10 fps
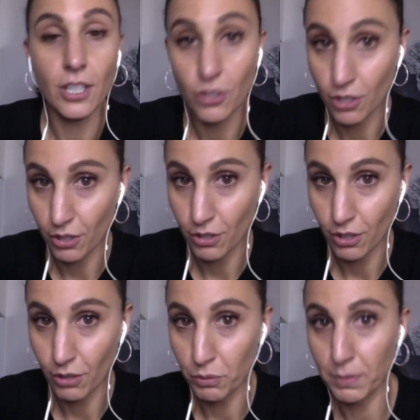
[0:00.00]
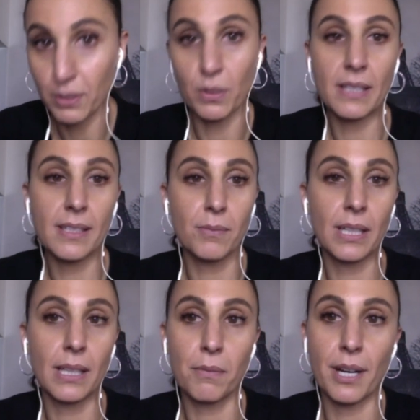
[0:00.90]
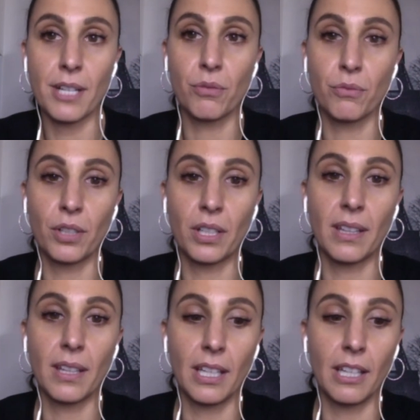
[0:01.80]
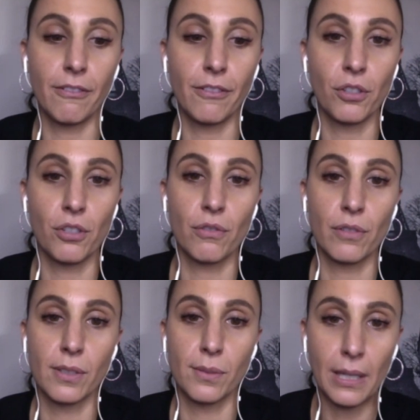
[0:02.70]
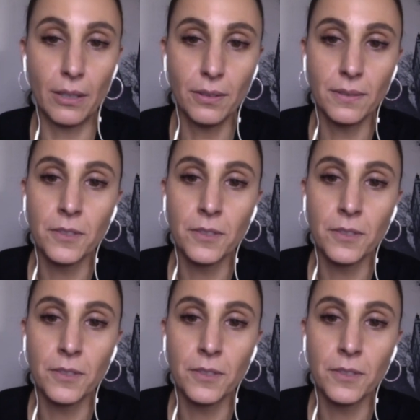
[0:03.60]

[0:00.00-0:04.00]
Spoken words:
JoJo will be doing some collaboration work in the near future as well.